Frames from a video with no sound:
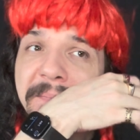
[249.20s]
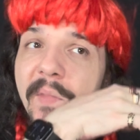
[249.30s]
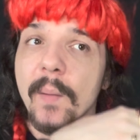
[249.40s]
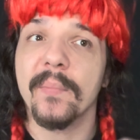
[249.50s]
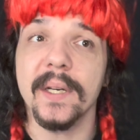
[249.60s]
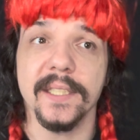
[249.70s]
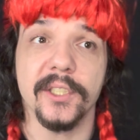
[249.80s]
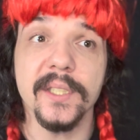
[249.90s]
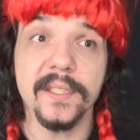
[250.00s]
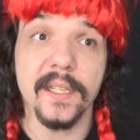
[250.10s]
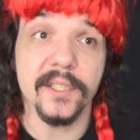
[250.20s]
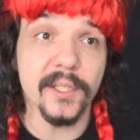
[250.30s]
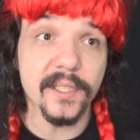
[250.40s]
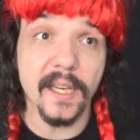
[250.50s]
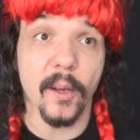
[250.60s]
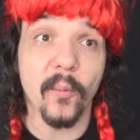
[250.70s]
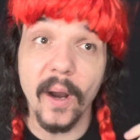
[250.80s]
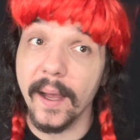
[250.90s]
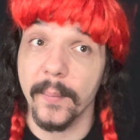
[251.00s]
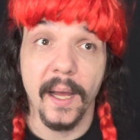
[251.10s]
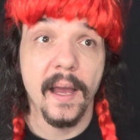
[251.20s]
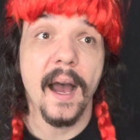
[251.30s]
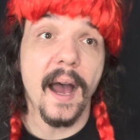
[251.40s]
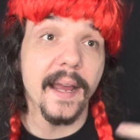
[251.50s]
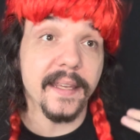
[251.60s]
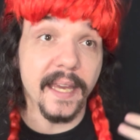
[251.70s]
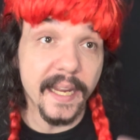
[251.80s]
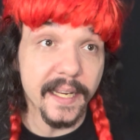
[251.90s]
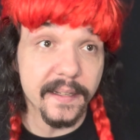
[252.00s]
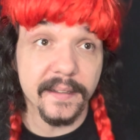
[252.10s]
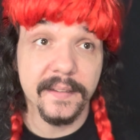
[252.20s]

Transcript: but she's like, Robb, I can't